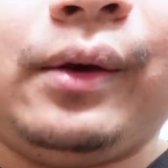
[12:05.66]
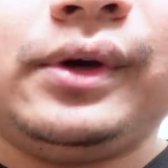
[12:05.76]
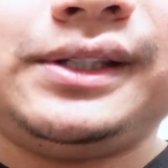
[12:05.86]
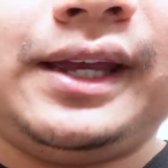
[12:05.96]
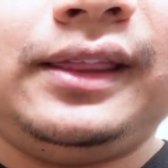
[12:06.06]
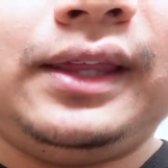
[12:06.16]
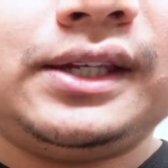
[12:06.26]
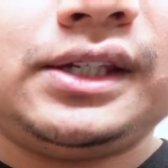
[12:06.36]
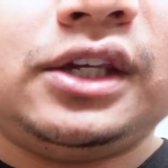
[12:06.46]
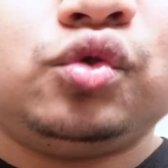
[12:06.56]
I will say
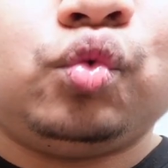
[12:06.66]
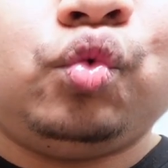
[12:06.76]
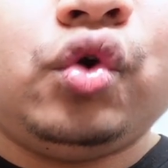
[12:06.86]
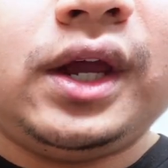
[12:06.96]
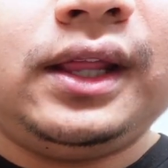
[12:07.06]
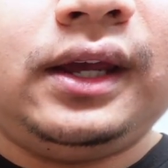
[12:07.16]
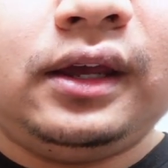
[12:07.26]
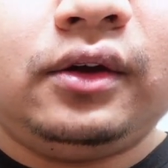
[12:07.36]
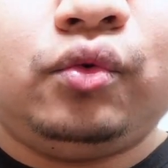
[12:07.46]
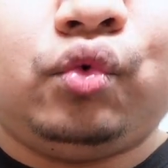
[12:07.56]
this is
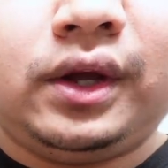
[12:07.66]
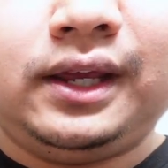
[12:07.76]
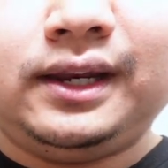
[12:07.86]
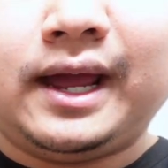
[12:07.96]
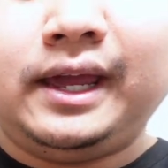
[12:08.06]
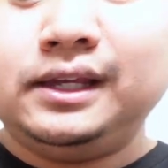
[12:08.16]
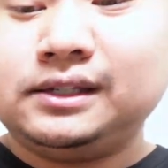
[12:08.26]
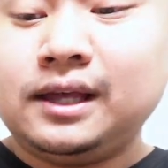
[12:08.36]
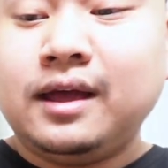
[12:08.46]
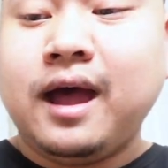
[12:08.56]
really, really
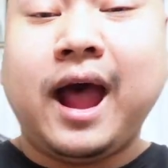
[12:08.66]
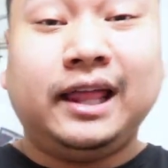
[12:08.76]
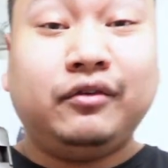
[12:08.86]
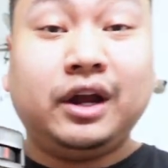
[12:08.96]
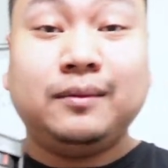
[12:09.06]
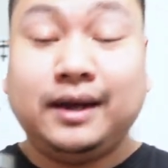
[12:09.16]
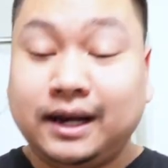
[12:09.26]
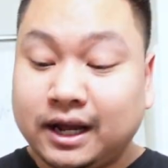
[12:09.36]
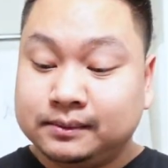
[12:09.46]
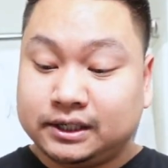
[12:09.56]
nice. Highly
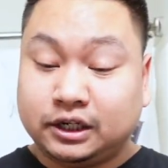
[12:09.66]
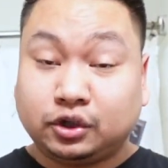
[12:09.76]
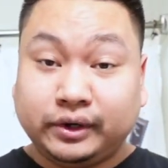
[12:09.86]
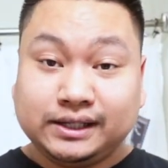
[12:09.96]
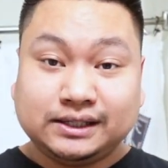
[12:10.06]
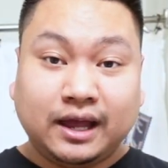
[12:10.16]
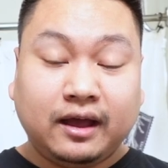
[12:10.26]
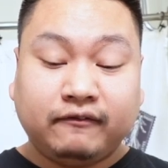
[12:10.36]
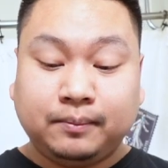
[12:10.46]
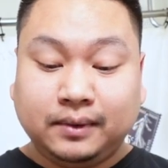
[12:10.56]
recommend. It comes in a three
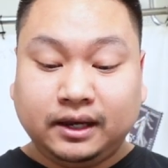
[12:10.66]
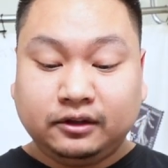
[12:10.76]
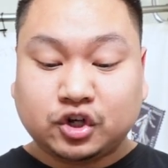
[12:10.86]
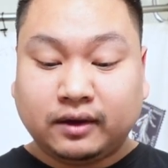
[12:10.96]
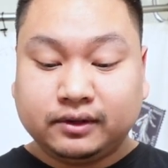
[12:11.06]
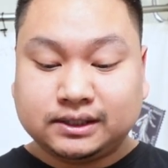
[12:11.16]
set of a mini travel